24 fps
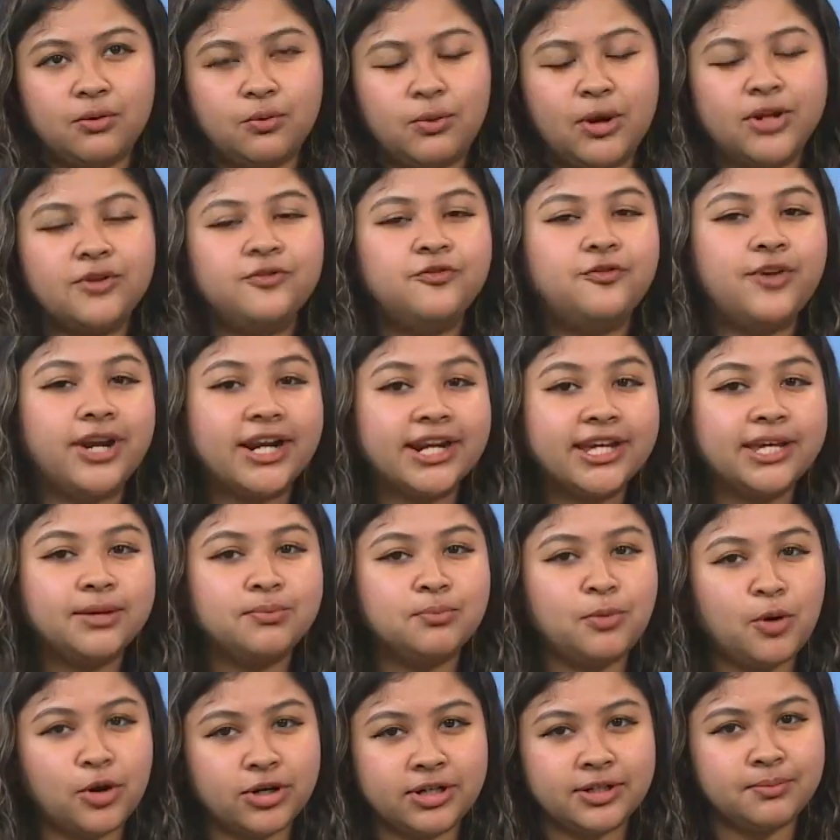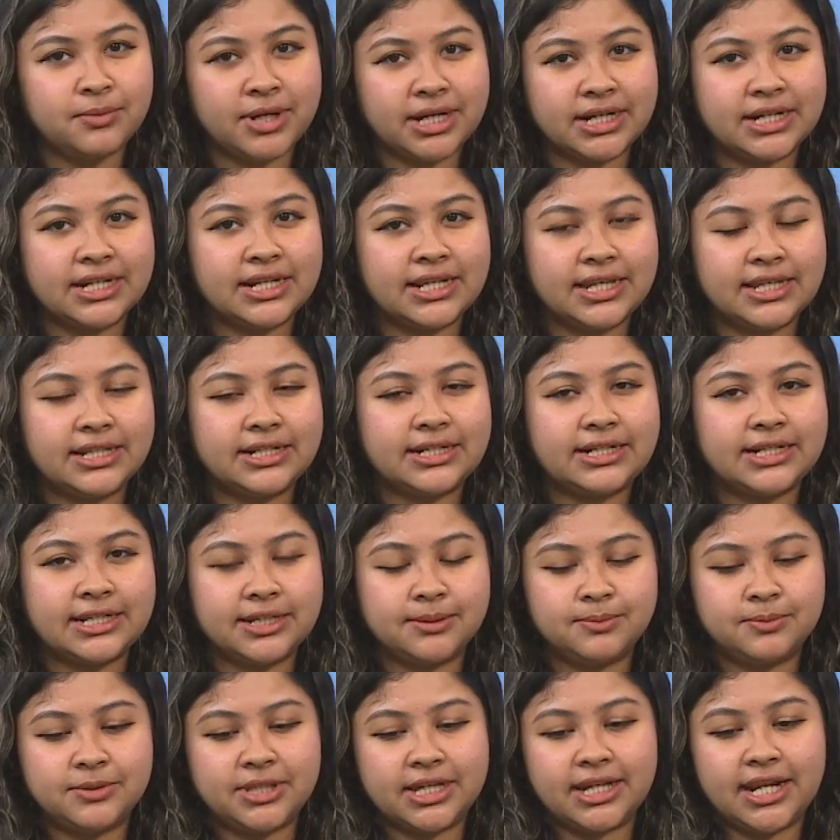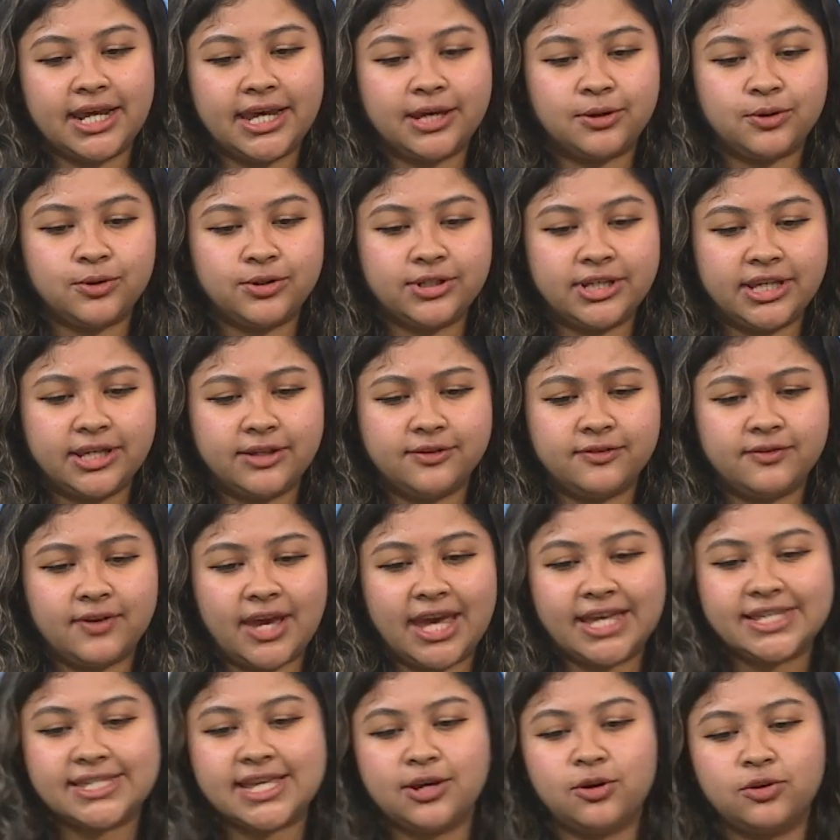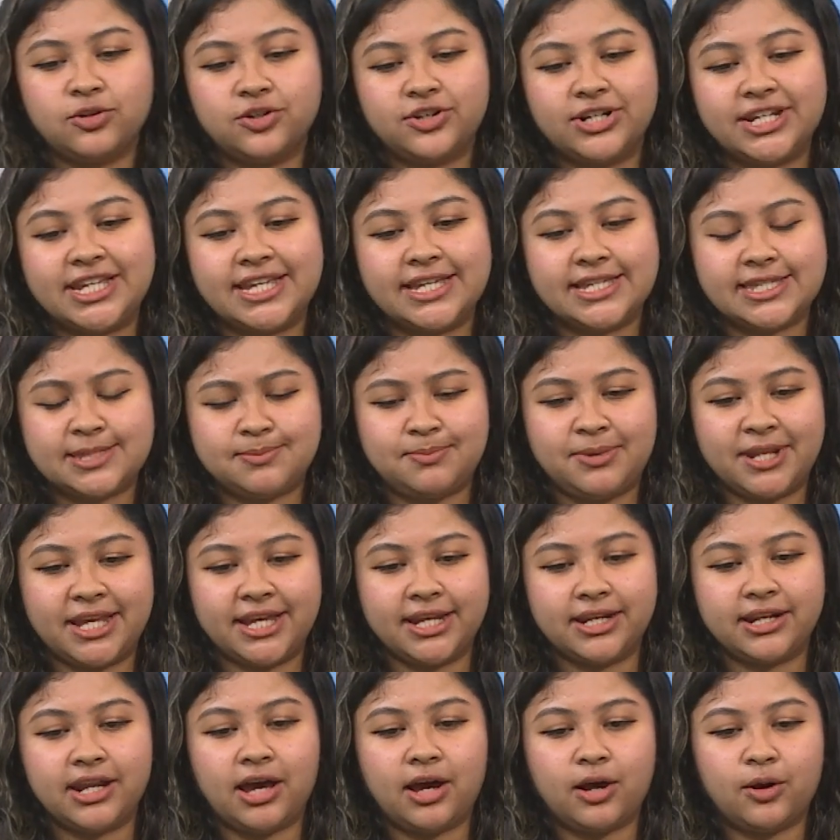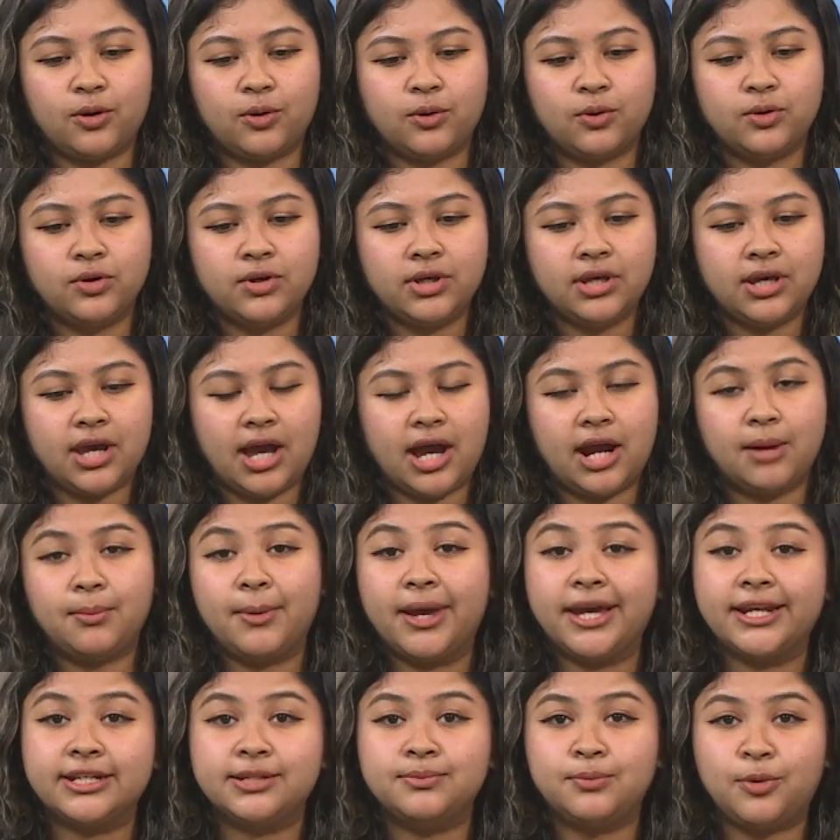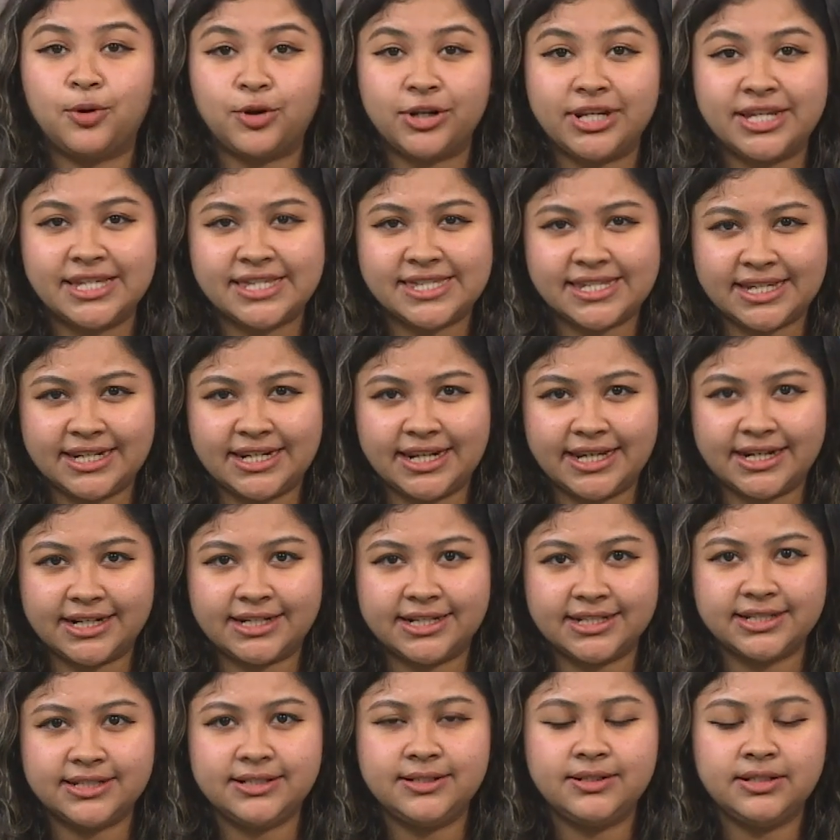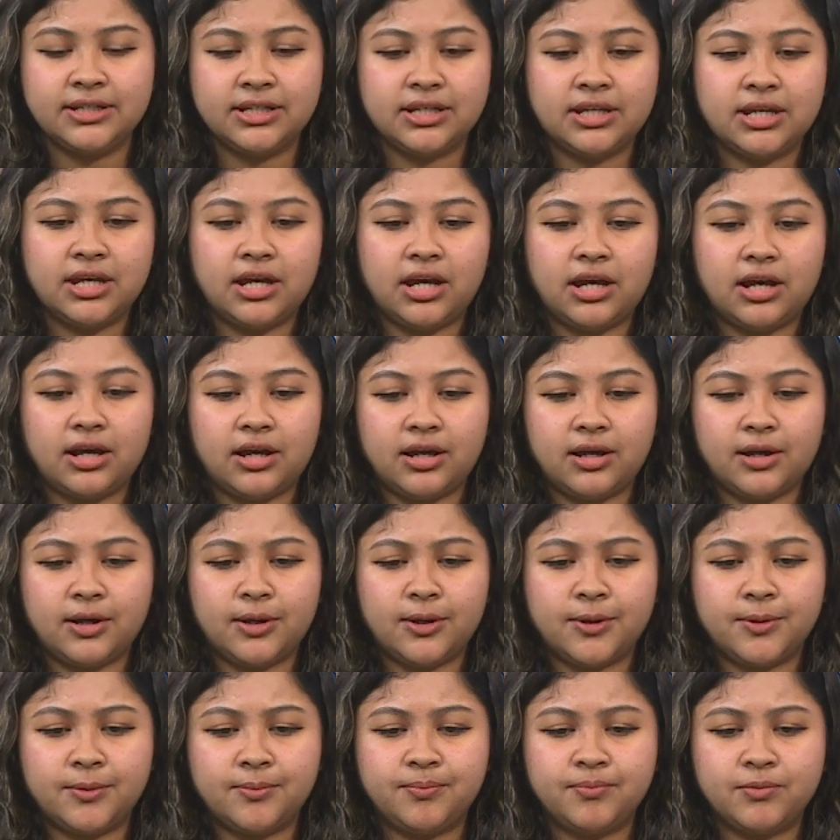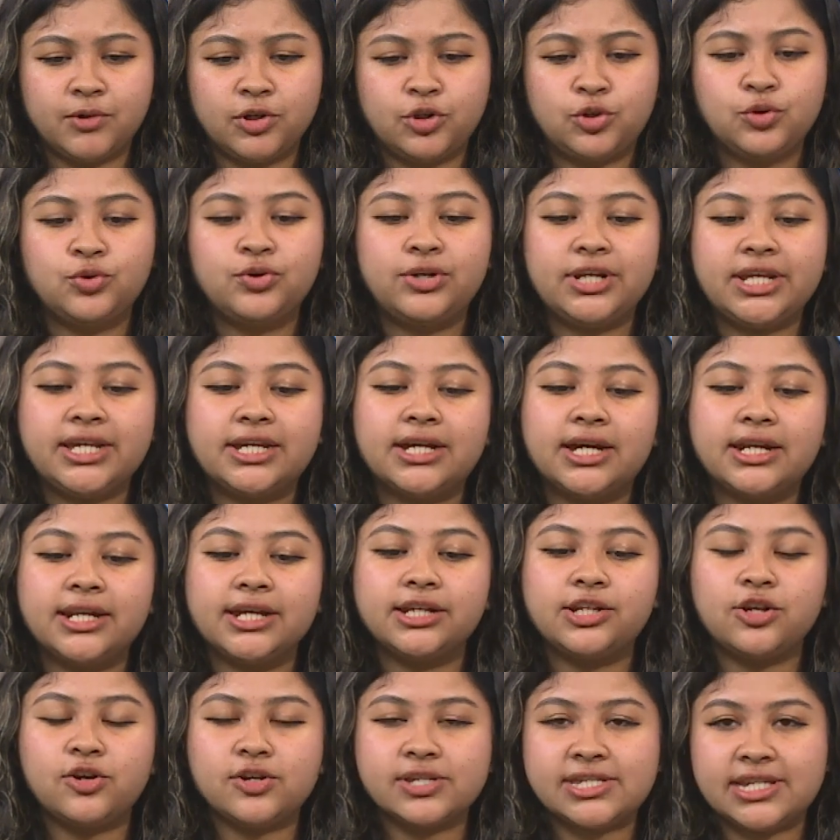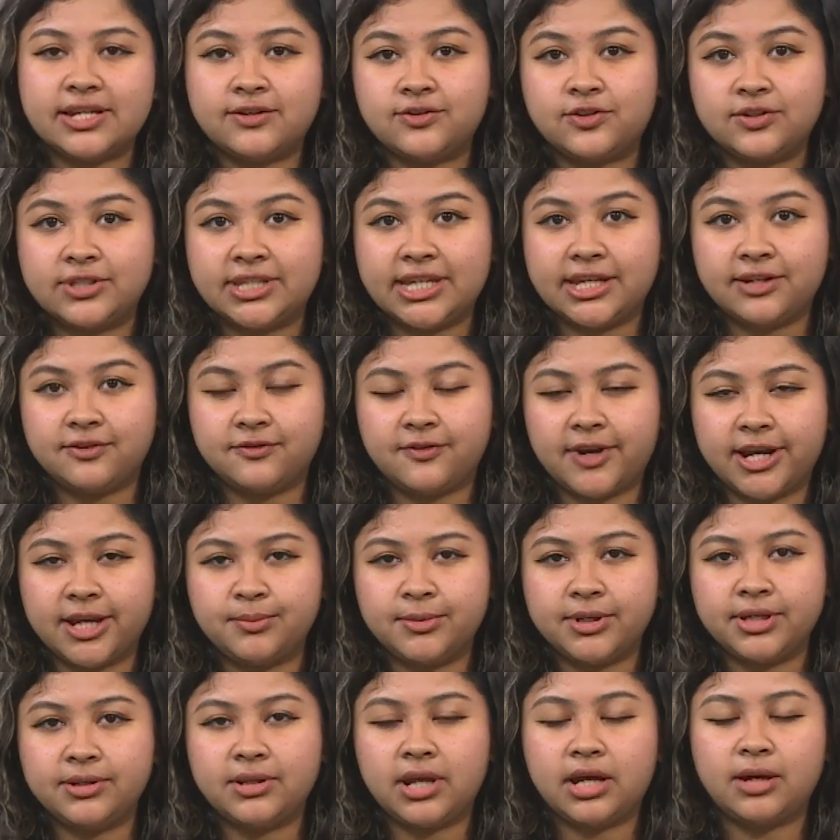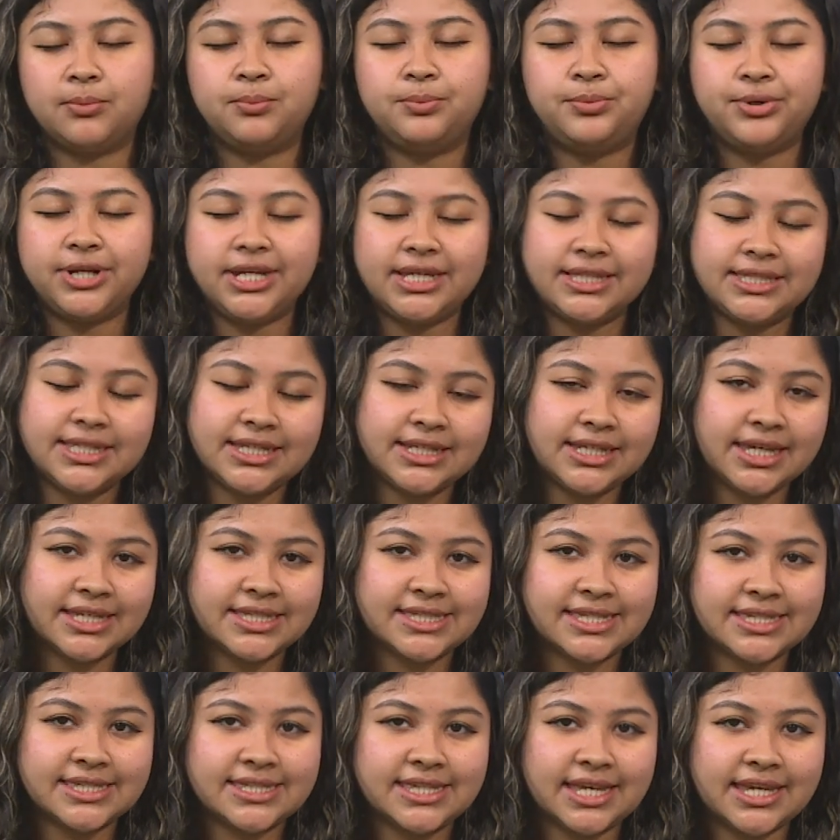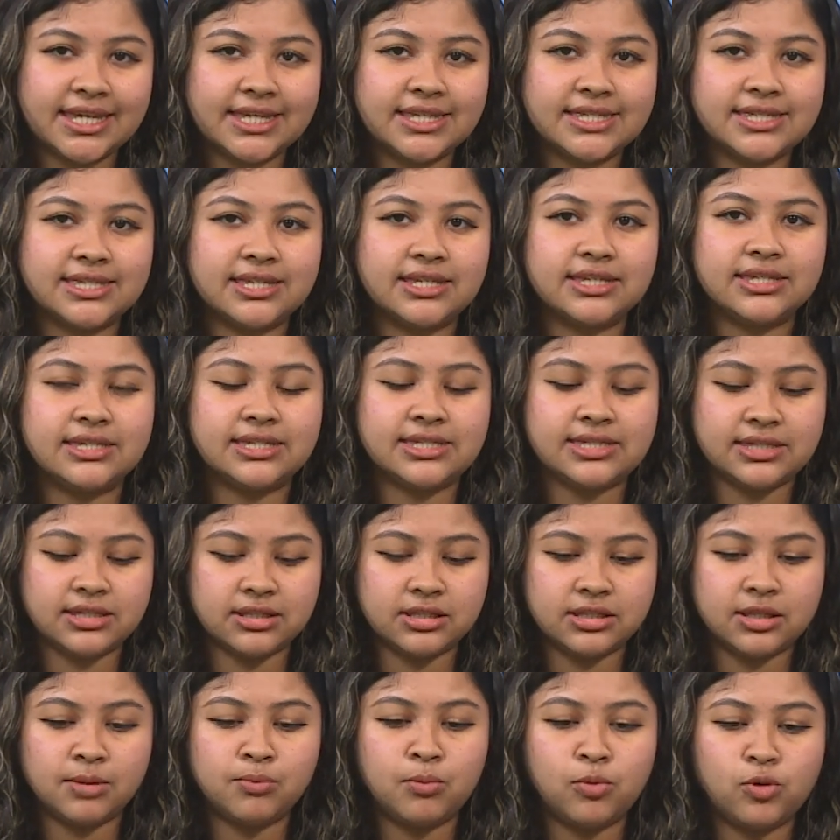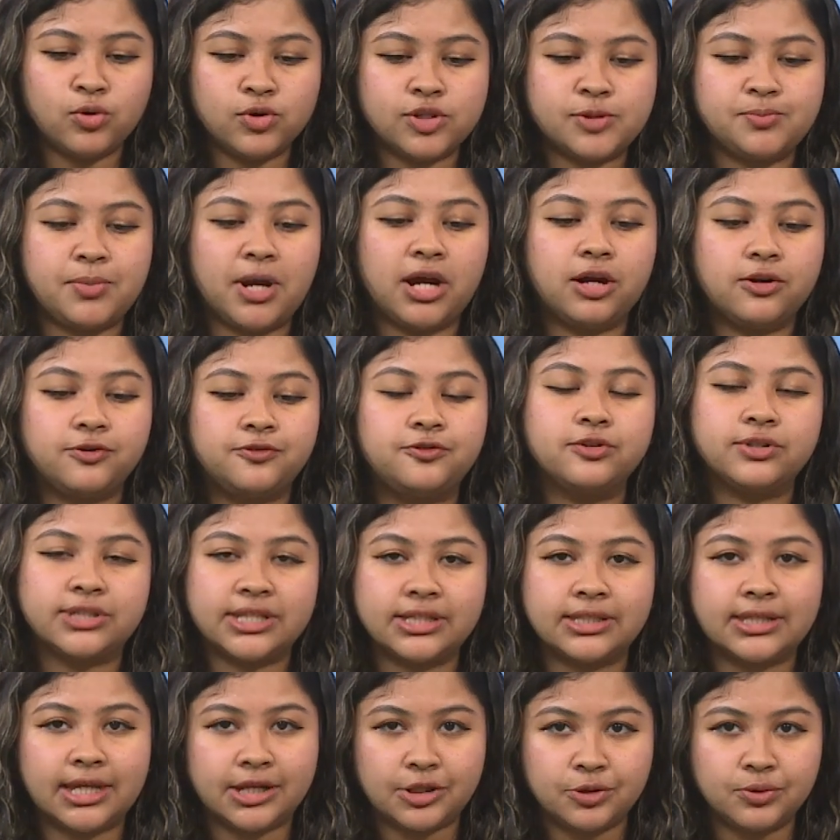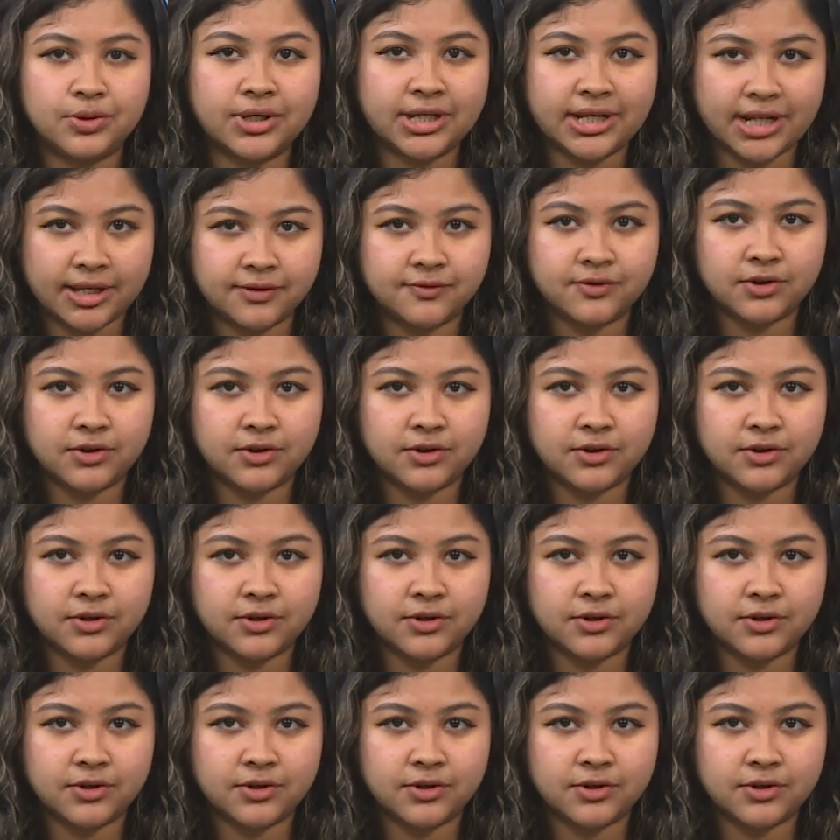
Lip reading: One very important mental health tip that I could give, as I already explained how our mind and body is connected, to reconnect yourself to the environment, a breathing exercise is the most powerful thing that you can ever